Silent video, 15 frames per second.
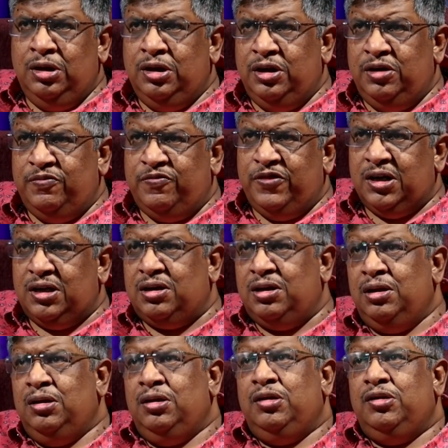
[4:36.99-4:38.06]
In fact,
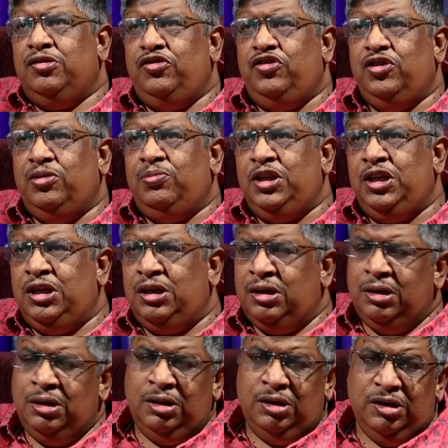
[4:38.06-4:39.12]

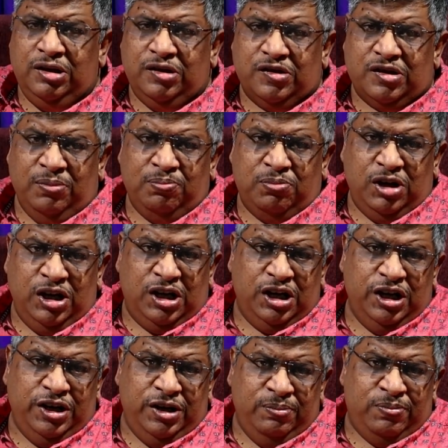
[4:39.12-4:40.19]
Germany is
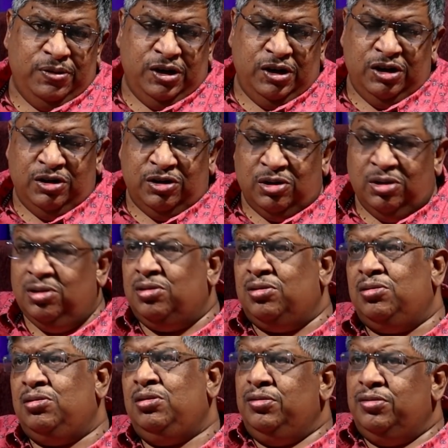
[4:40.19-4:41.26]
completely dependent
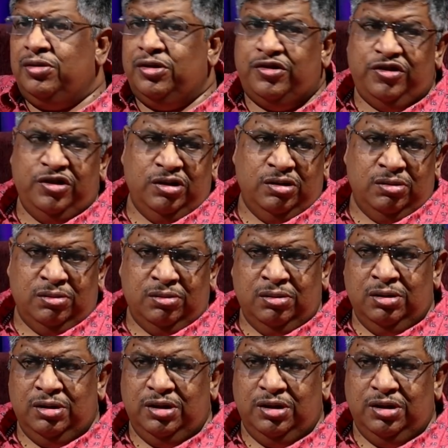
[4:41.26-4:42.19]
on Russian